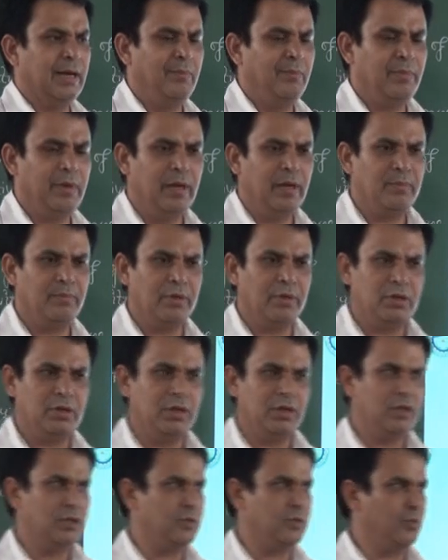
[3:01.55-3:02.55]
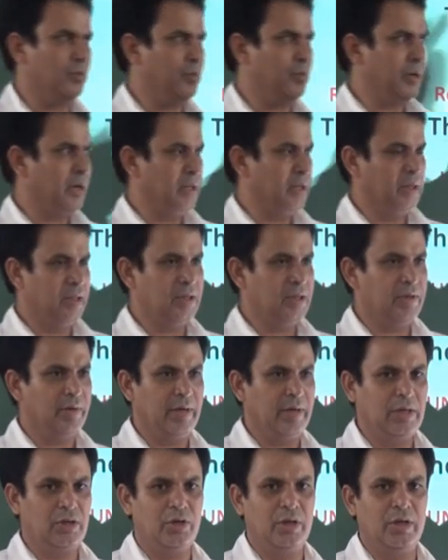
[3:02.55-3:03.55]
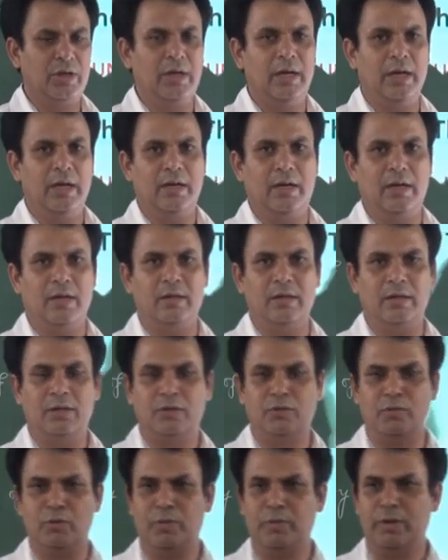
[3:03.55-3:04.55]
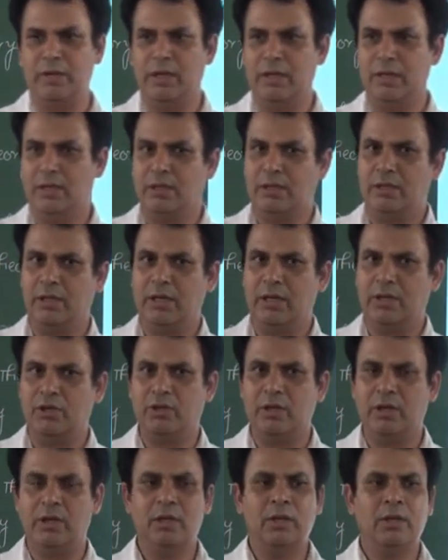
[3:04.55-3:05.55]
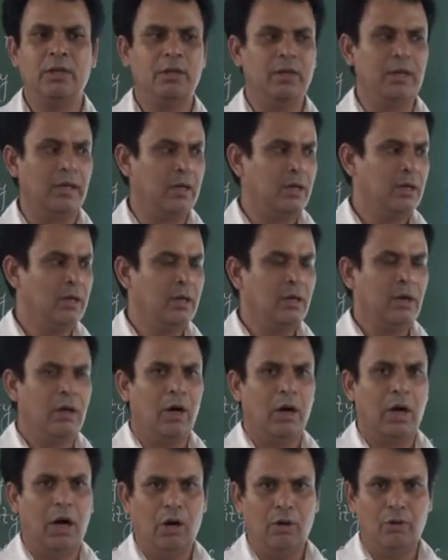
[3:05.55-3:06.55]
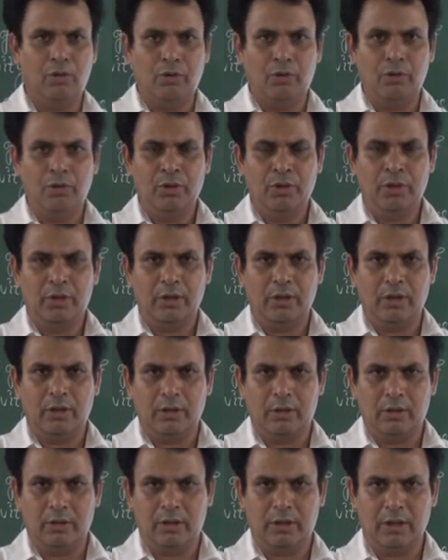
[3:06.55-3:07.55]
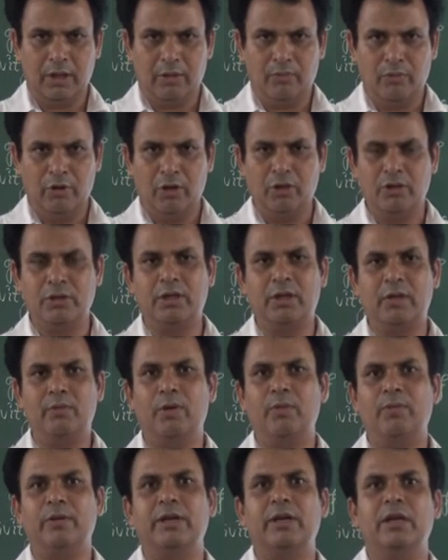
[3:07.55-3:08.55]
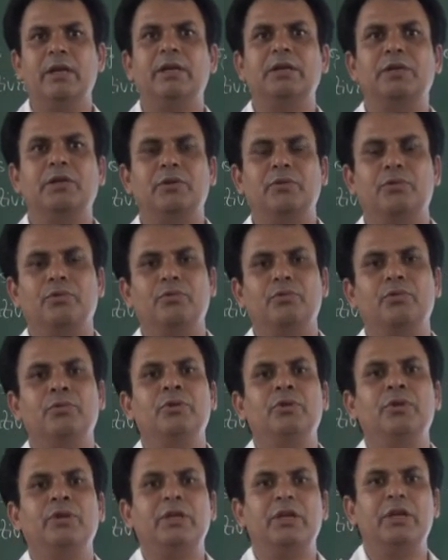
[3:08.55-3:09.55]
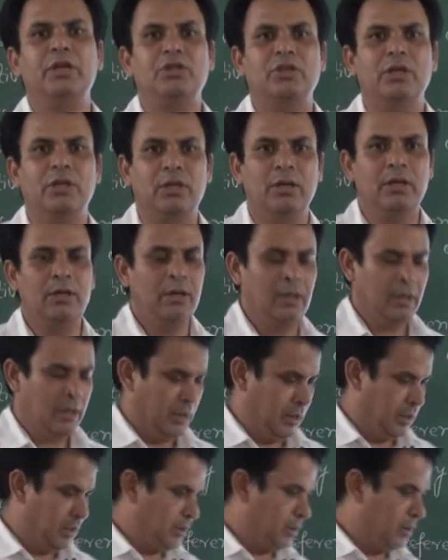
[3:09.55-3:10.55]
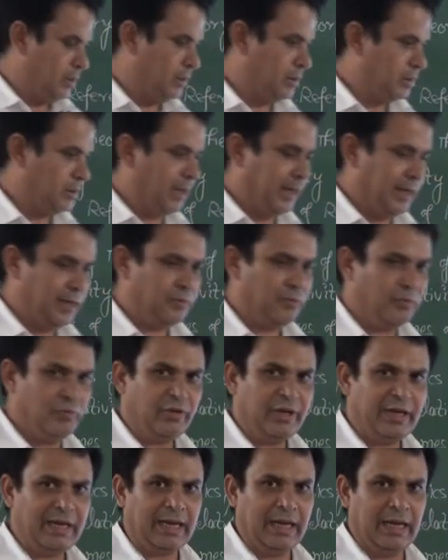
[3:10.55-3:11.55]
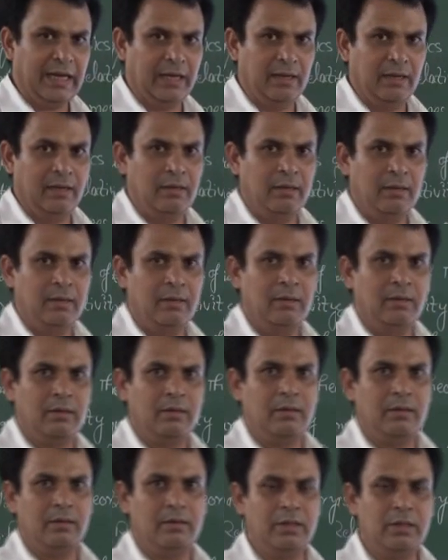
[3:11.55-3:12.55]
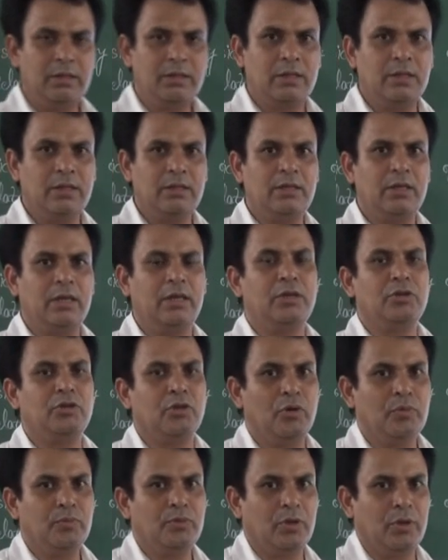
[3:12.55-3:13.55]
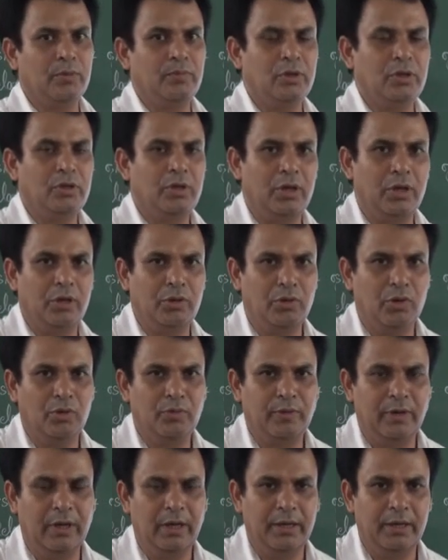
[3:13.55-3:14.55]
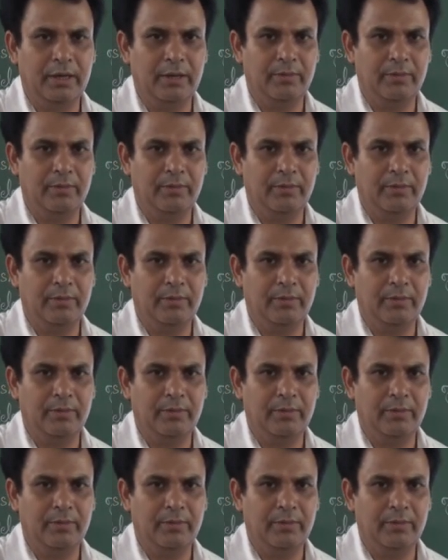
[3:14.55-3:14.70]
a person is moving in this direction and other is moving in this direction, then how their velocity will be related to each other, that we can discuss in terms of the theory of relativity.